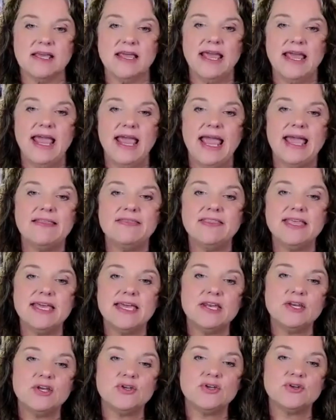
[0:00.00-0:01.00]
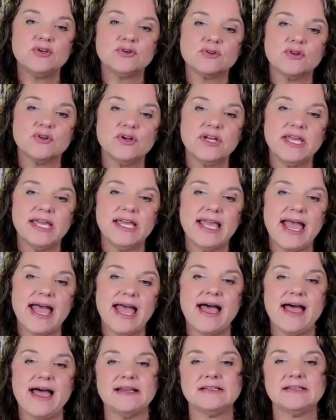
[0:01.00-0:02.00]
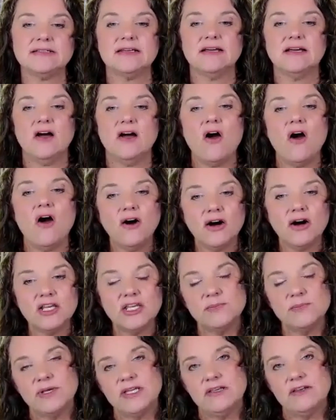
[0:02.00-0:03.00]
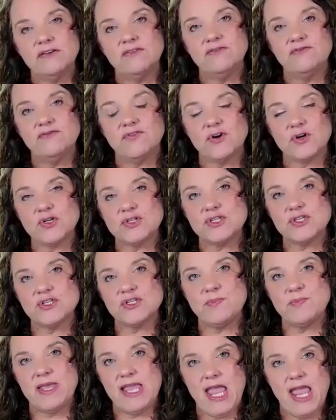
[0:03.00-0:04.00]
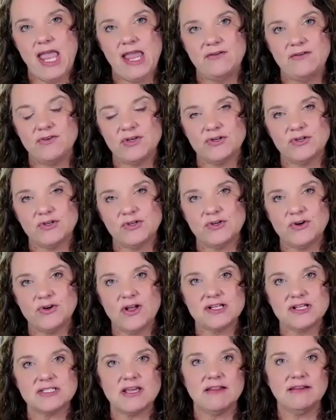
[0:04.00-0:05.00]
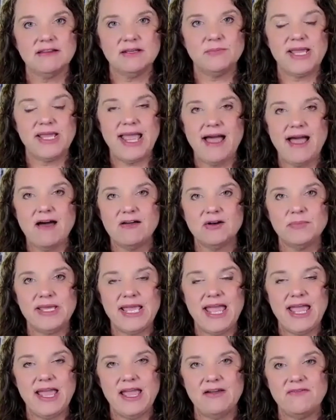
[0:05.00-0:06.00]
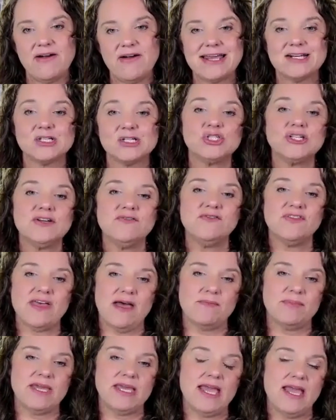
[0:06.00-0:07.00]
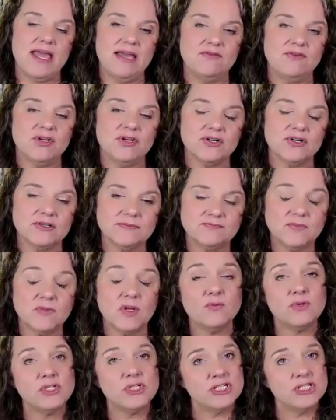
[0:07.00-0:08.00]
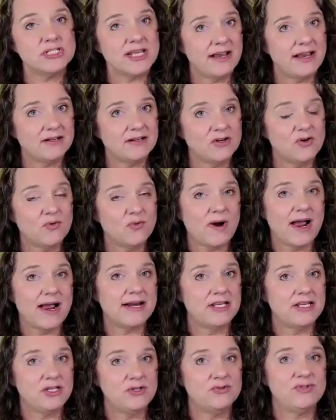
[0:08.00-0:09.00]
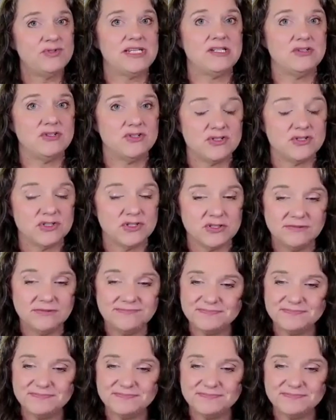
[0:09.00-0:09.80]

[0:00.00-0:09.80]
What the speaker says: And then you're looking at argument versus behavior. You're not telling me how to behave, how to shift that behavior, which in technical writing you tend to do.